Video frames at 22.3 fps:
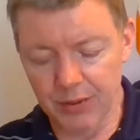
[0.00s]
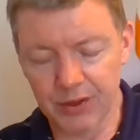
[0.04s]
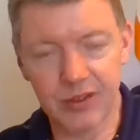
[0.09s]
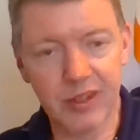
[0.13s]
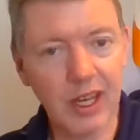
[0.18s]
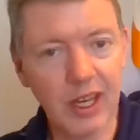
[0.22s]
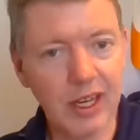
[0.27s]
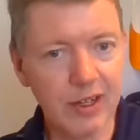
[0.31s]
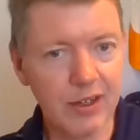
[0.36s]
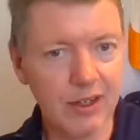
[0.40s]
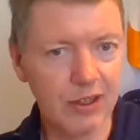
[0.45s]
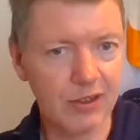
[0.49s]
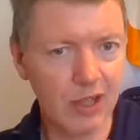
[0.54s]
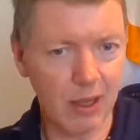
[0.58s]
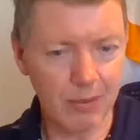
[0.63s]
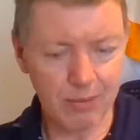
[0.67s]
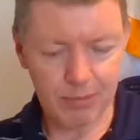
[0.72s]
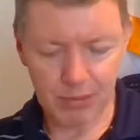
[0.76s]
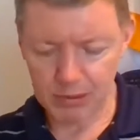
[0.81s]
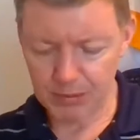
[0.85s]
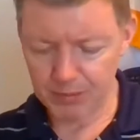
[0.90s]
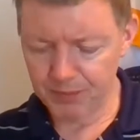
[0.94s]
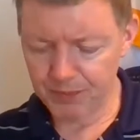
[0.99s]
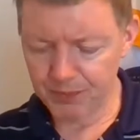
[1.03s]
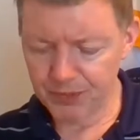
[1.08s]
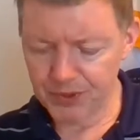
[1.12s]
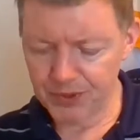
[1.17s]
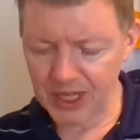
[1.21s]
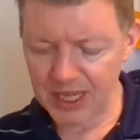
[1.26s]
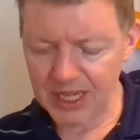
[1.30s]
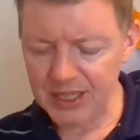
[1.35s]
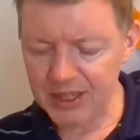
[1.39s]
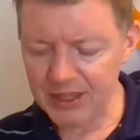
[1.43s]
The second example.
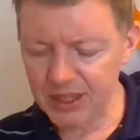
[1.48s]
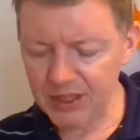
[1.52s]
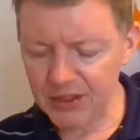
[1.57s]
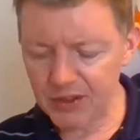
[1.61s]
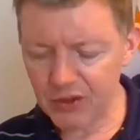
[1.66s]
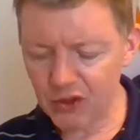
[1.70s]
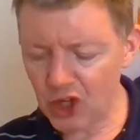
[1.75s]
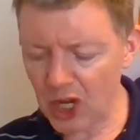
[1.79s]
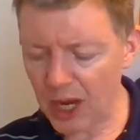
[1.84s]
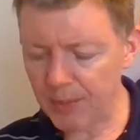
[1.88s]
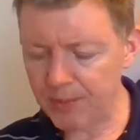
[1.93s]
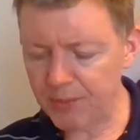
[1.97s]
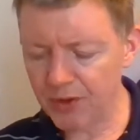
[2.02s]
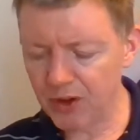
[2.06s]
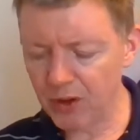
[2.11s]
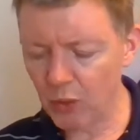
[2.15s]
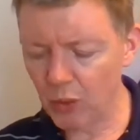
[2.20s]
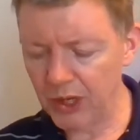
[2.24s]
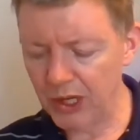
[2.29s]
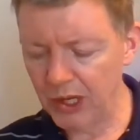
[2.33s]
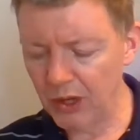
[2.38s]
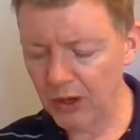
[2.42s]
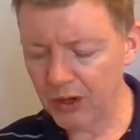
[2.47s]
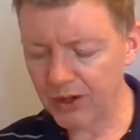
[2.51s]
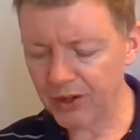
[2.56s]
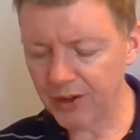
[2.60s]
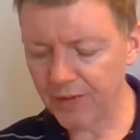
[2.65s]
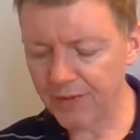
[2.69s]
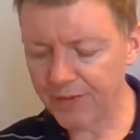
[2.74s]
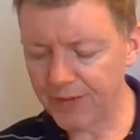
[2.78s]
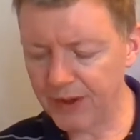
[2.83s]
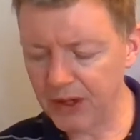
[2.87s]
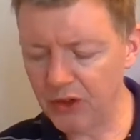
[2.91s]
In this chapter, we look
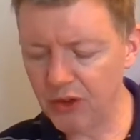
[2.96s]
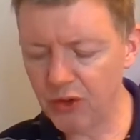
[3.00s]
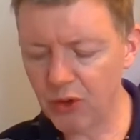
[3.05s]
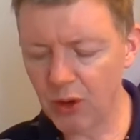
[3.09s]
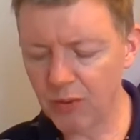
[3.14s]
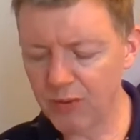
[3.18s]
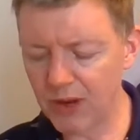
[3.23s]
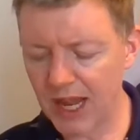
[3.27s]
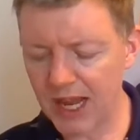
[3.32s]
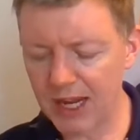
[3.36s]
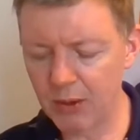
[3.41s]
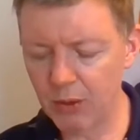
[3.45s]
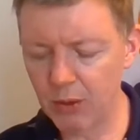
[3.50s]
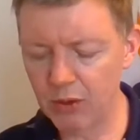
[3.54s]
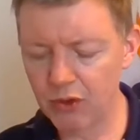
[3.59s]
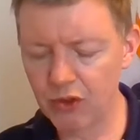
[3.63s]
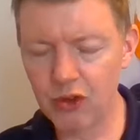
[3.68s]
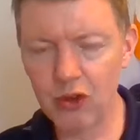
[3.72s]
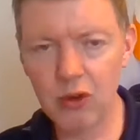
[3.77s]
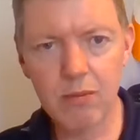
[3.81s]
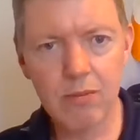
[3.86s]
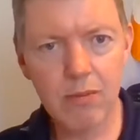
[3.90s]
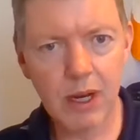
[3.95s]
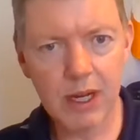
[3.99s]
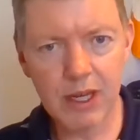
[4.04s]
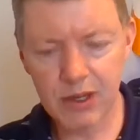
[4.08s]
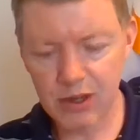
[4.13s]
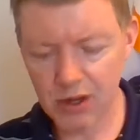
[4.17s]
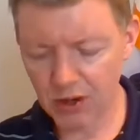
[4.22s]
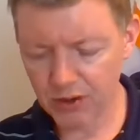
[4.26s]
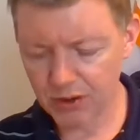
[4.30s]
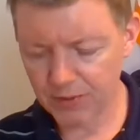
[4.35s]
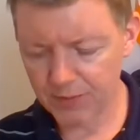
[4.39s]
at a feature of language you
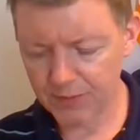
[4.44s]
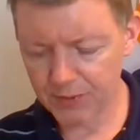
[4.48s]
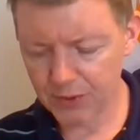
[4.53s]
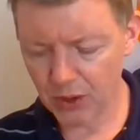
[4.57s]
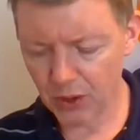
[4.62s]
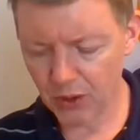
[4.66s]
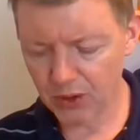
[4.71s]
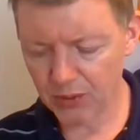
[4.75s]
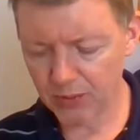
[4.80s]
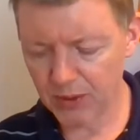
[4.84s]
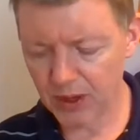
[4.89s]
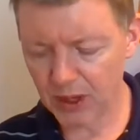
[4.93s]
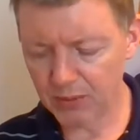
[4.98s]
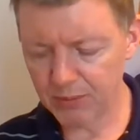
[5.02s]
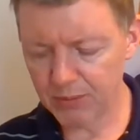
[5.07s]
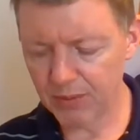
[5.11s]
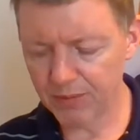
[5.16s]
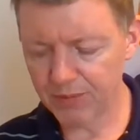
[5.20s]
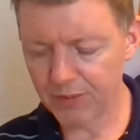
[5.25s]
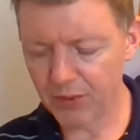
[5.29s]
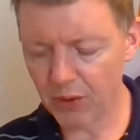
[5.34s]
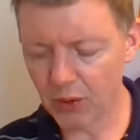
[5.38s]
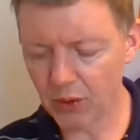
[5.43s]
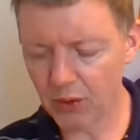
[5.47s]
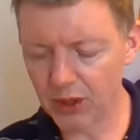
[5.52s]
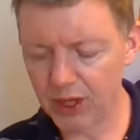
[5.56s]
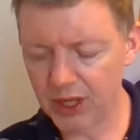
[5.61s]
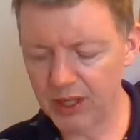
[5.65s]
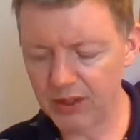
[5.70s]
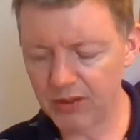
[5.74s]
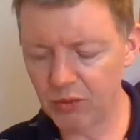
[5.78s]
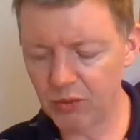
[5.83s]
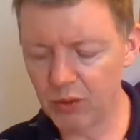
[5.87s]
might not have thought about
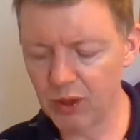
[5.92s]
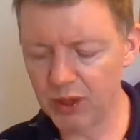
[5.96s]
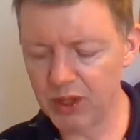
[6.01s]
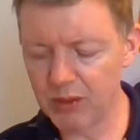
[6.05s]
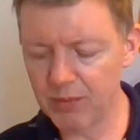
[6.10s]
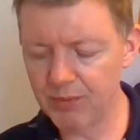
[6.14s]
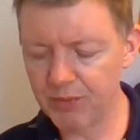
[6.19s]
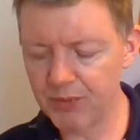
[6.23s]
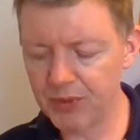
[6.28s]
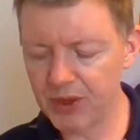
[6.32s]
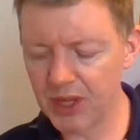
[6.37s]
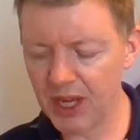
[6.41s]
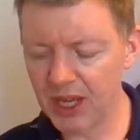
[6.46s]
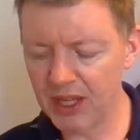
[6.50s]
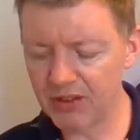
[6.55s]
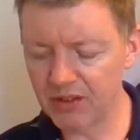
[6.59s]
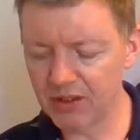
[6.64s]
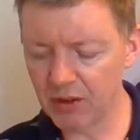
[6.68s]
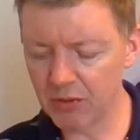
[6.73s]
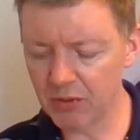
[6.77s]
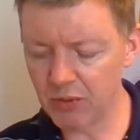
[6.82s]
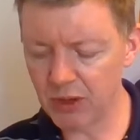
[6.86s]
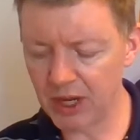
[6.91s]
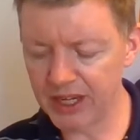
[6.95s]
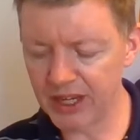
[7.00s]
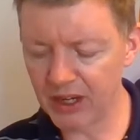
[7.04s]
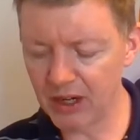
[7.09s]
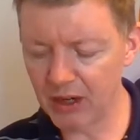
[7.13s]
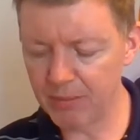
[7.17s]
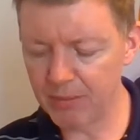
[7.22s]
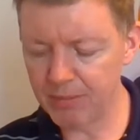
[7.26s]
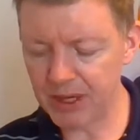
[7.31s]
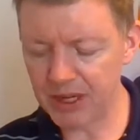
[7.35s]
before. Its rhythm, its
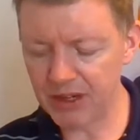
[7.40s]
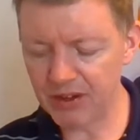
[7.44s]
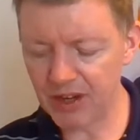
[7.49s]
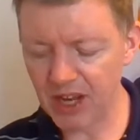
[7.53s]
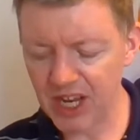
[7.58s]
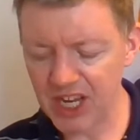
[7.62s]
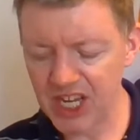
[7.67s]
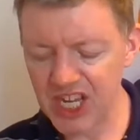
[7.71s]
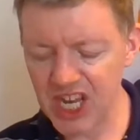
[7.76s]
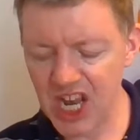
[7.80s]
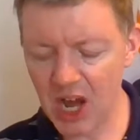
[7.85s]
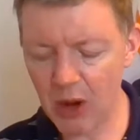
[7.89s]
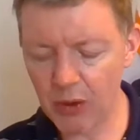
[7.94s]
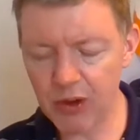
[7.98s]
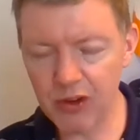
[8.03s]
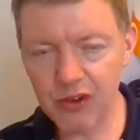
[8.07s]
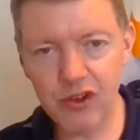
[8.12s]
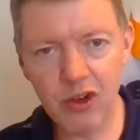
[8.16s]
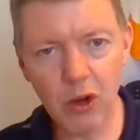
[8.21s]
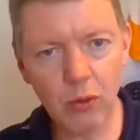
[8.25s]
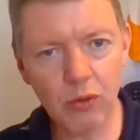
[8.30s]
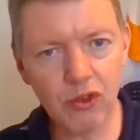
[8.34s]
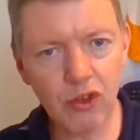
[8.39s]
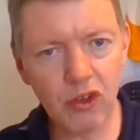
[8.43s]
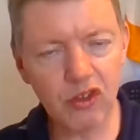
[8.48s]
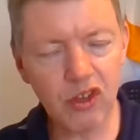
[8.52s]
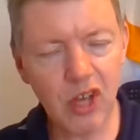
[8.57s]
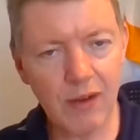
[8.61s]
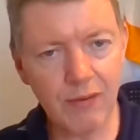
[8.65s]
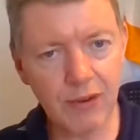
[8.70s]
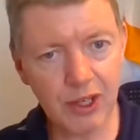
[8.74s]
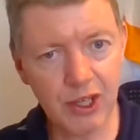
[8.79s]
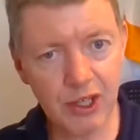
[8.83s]
regular beat. Now, you don't
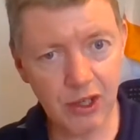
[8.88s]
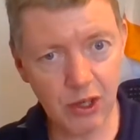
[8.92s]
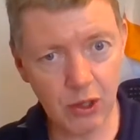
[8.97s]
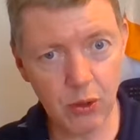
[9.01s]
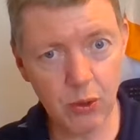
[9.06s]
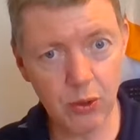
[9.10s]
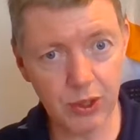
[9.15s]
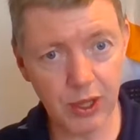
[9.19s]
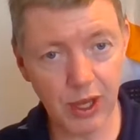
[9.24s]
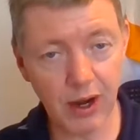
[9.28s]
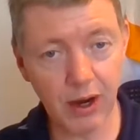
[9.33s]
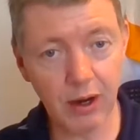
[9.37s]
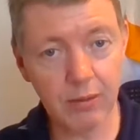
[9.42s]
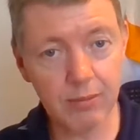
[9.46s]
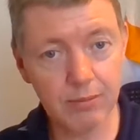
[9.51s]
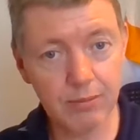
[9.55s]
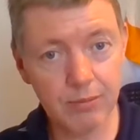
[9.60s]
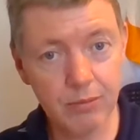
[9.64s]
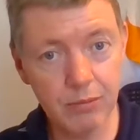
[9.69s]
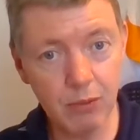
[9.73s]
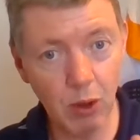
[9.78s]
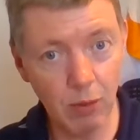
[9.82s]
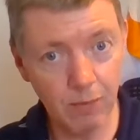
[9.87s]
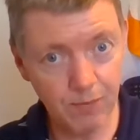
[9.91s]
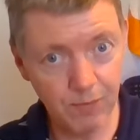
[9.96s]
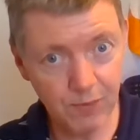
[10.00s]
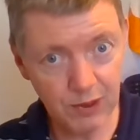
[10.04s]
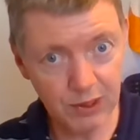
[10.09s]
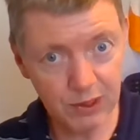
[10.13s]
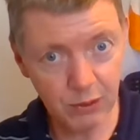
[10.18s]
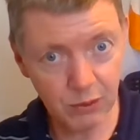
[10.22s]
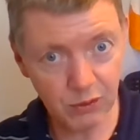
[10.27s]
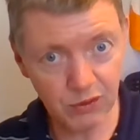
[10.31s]
just have a you there.
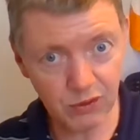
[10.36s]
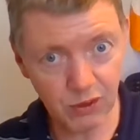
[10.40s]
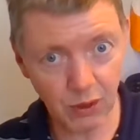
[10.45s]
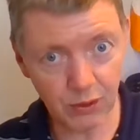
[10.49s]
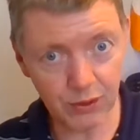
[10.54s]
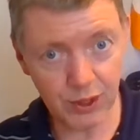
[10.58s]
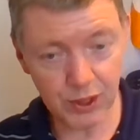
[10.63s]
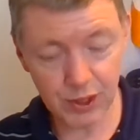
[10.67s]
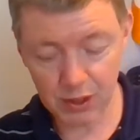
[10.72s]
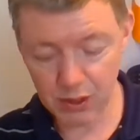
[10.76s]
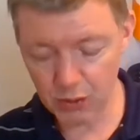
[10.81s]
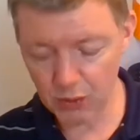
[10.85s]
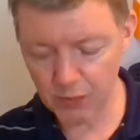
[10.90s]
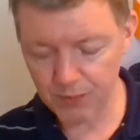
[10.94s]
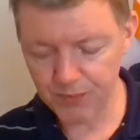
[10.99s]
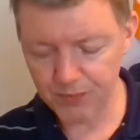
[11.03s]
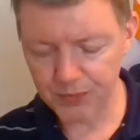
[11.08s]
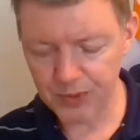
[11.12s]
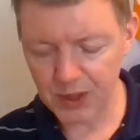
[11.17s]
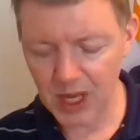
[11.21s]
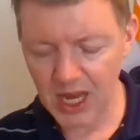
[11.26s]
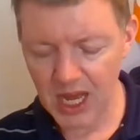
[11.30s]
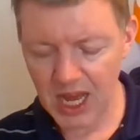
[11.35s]
Hopefully you saw the you.